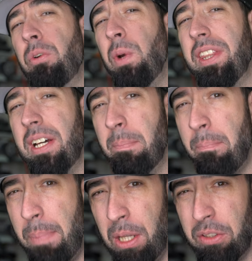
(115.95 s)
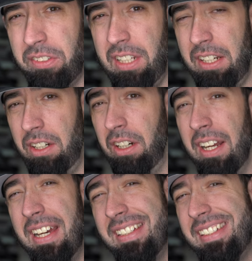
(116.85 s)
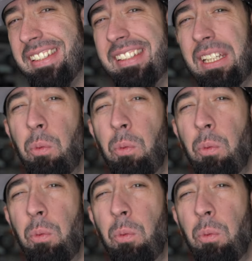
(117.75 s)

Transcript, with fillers: with a belt sander to see